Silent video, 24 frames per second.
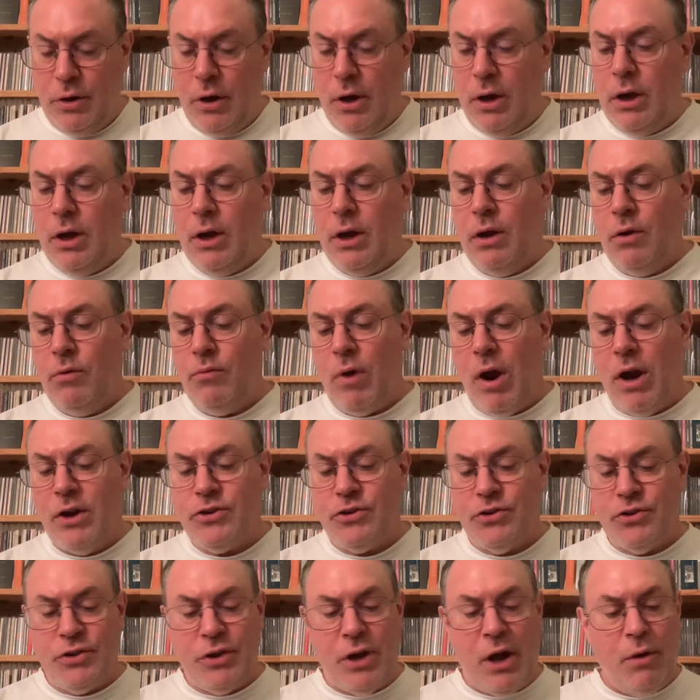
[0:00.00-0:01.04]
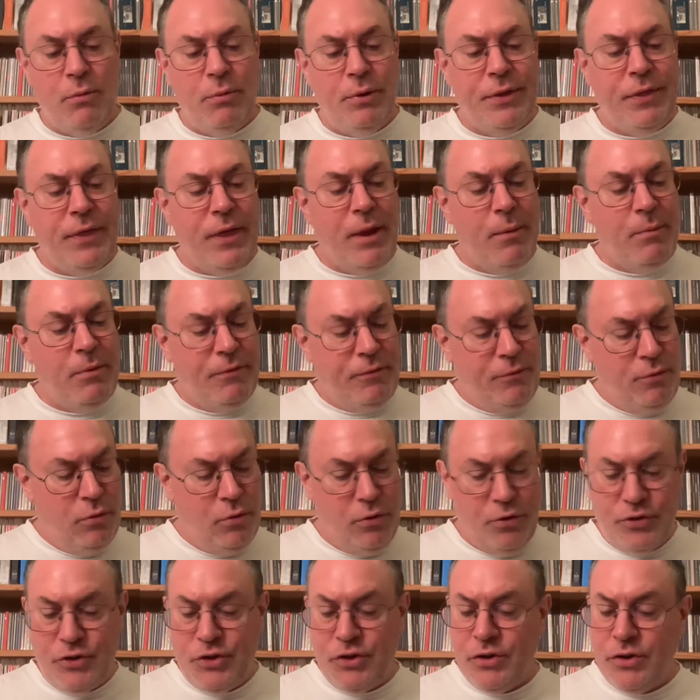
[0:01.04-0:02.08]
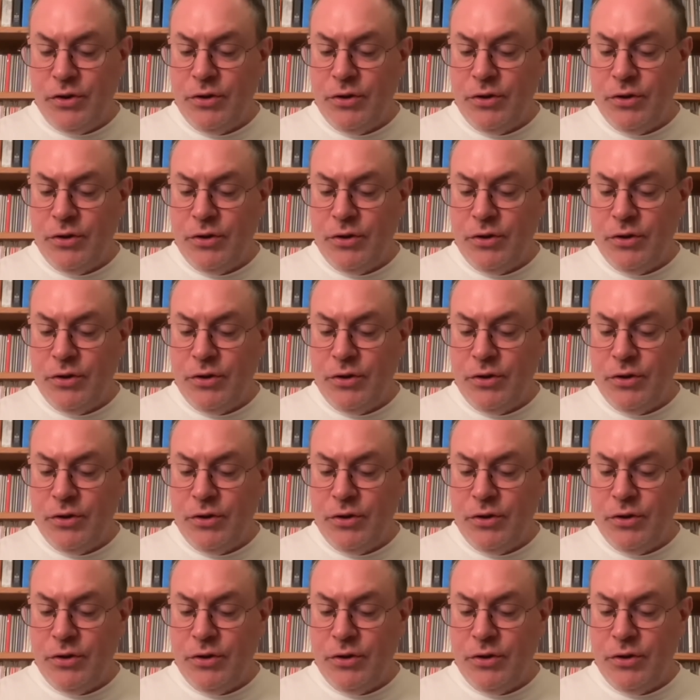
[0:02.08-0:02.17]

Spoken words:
Roger's not with them, of course.